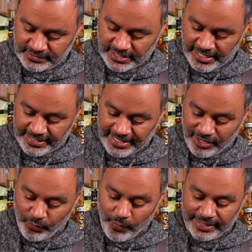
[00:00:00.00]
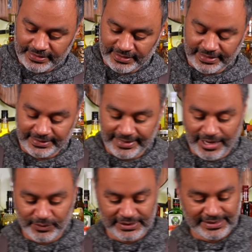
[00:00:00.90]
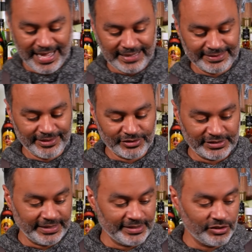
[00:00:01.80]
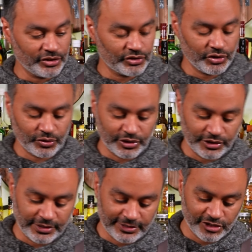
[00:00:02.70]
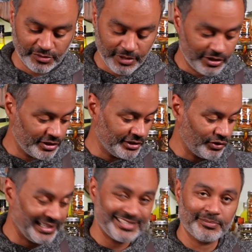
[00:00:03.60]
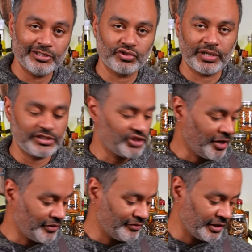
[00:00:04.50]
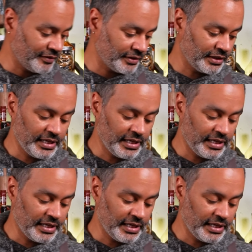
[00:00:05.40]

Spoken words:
I cannot wait to get down with these cocktails because they look so good, they smell good. All I smell is all that cherry flavor.